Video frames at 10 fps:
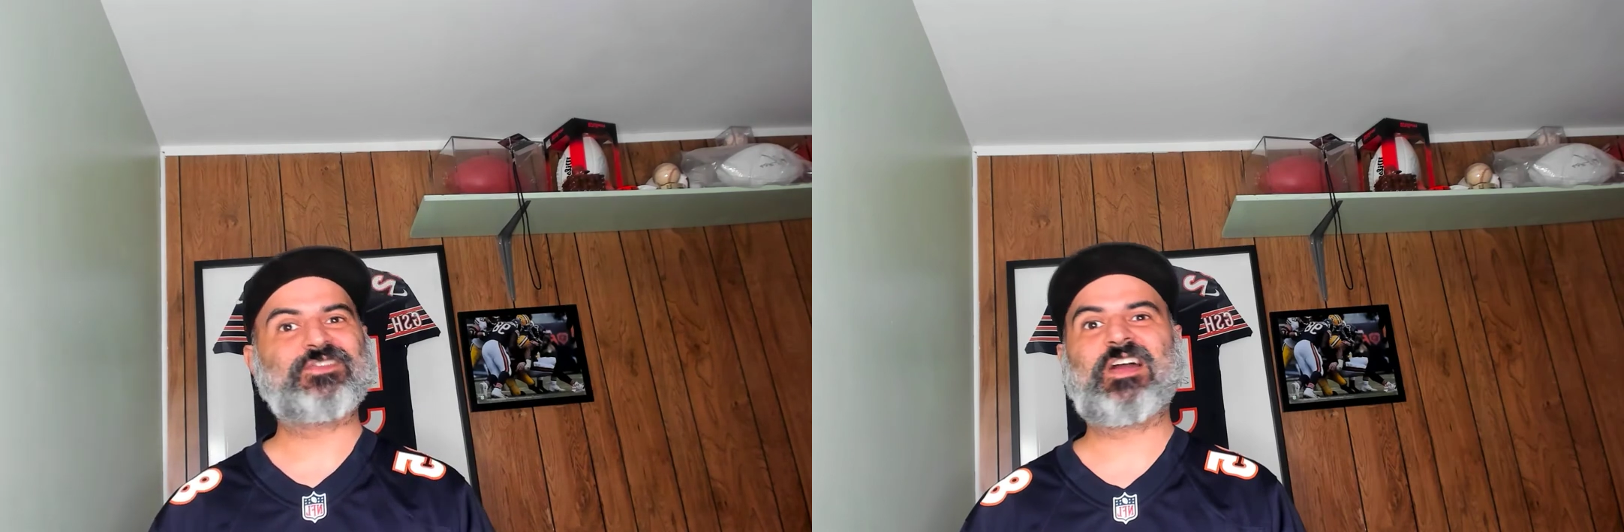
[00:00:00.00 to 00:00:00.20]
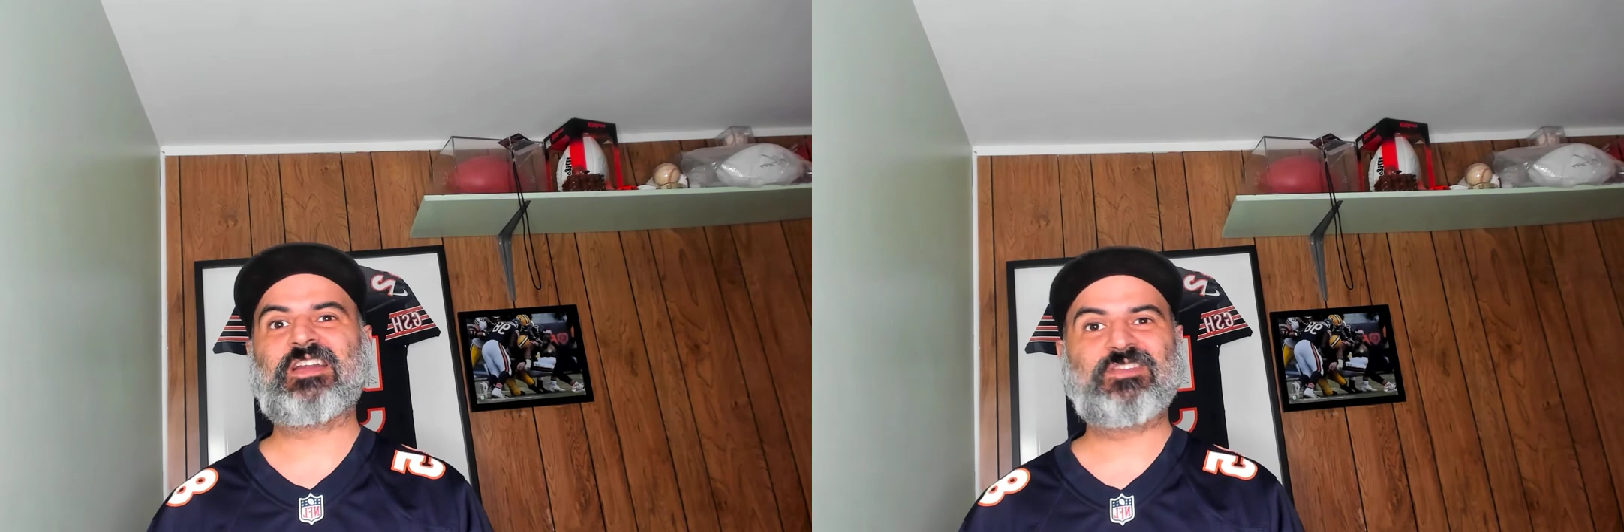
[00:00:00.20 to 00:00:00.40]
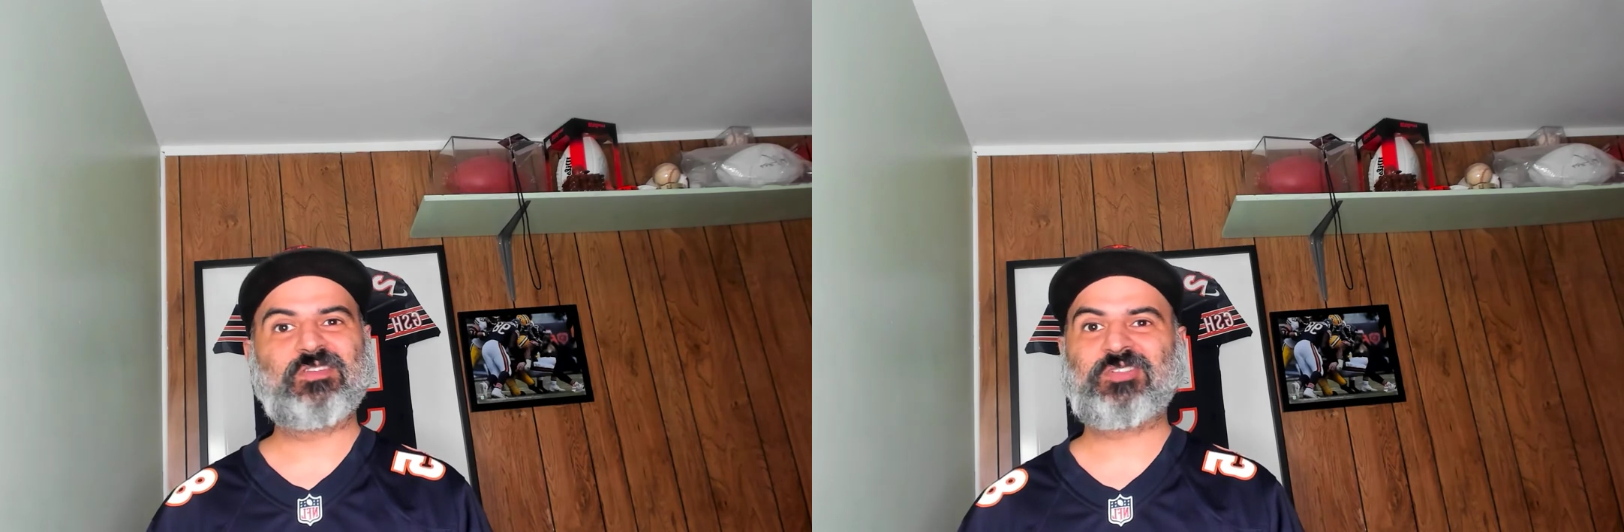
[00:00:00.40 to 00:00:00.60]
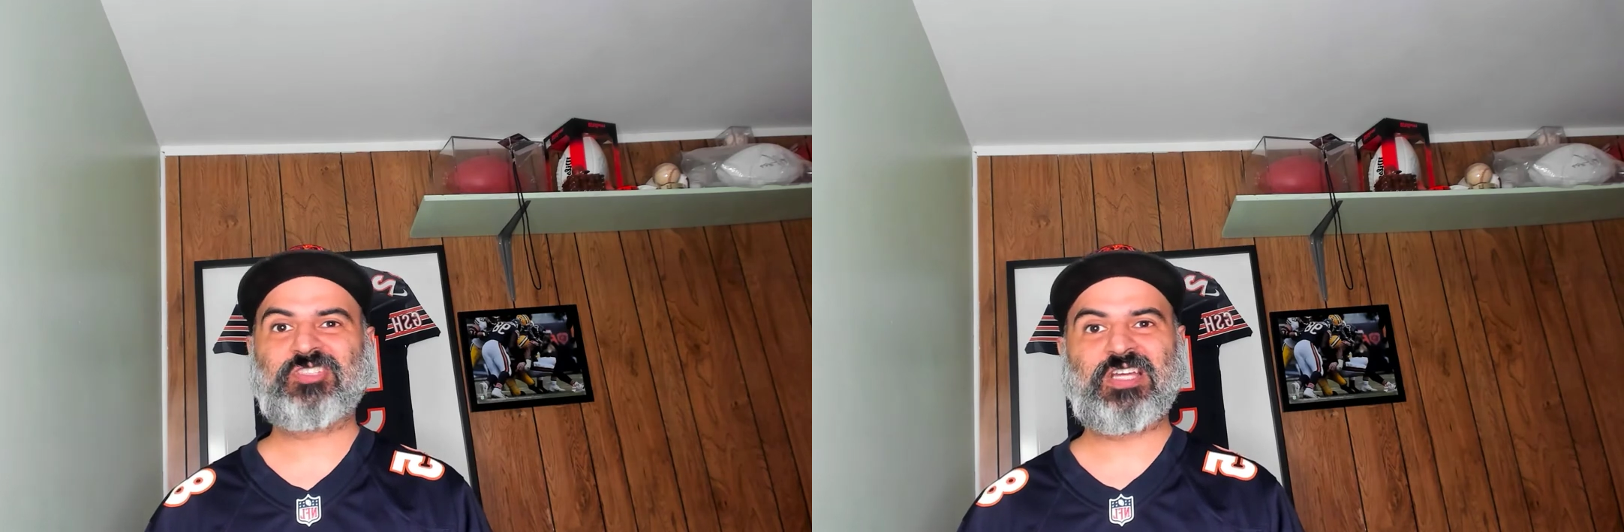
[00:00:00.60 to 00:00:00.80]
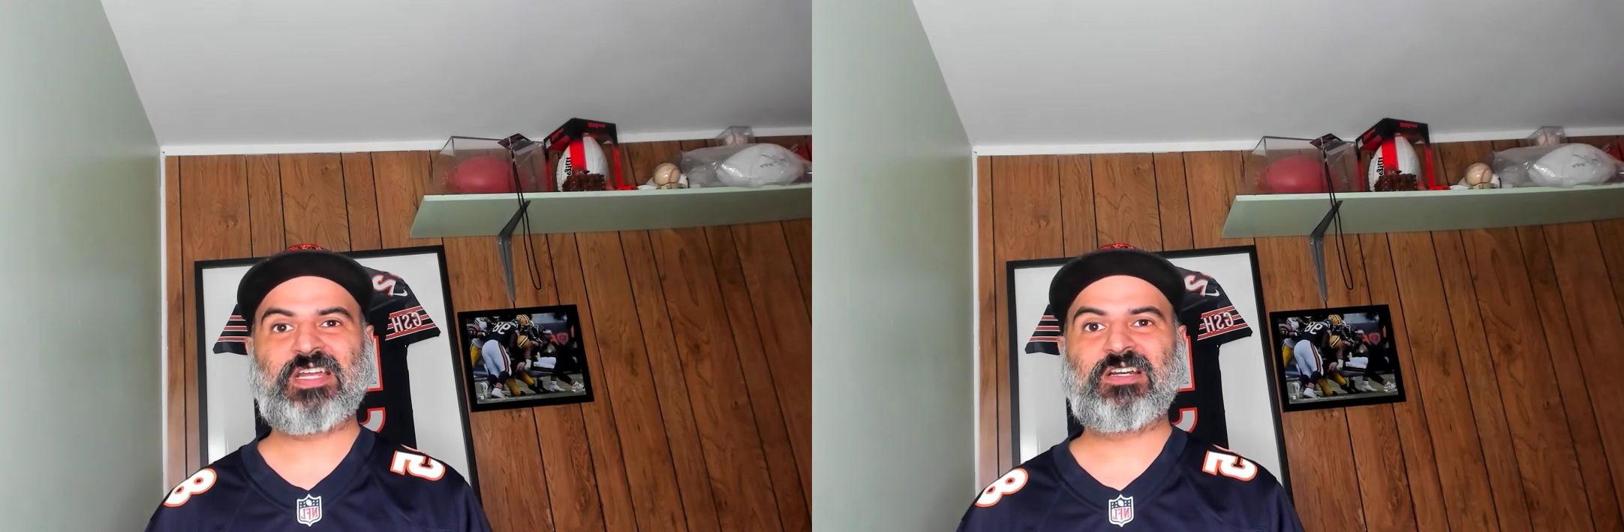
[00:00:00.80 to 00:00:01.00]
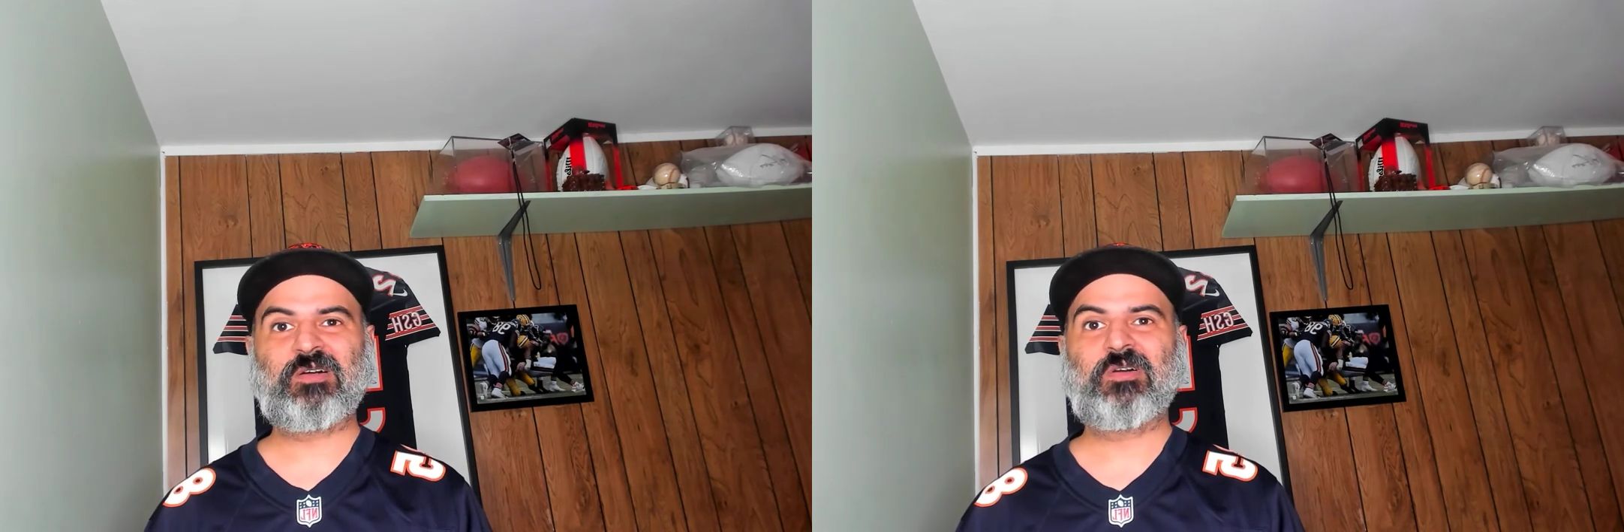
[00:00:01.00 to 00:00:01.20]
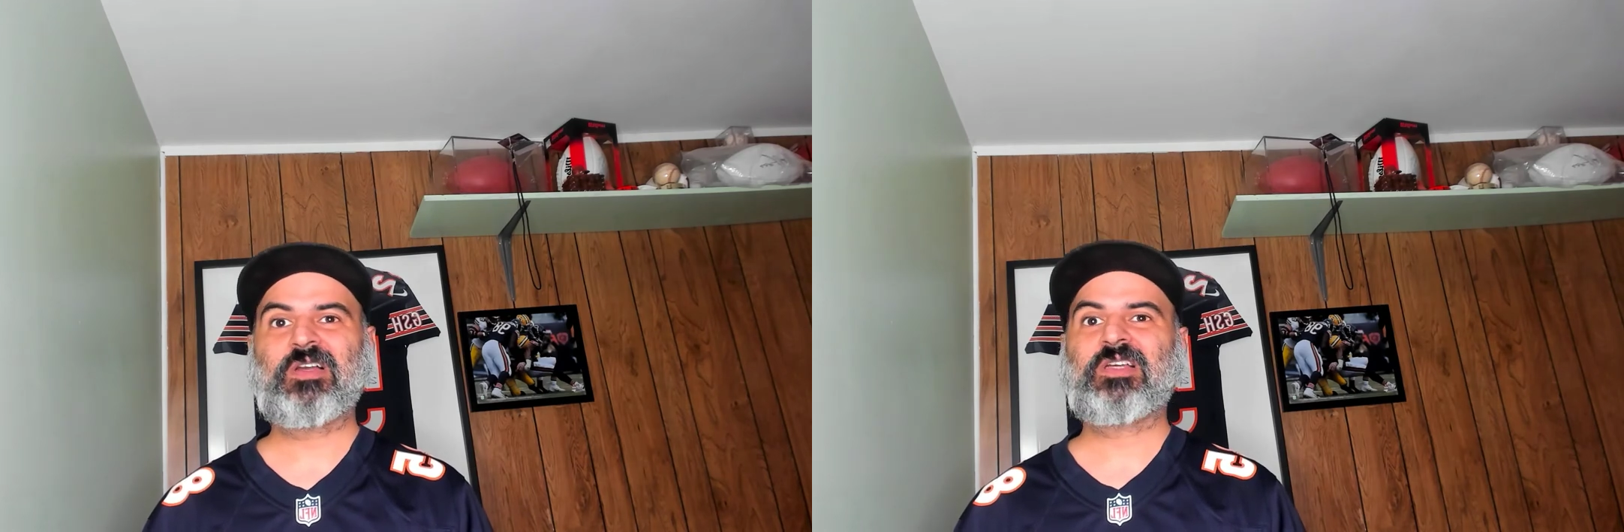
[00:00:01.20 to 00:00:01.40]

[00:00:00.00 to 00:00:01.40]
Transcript: fired from the Chicago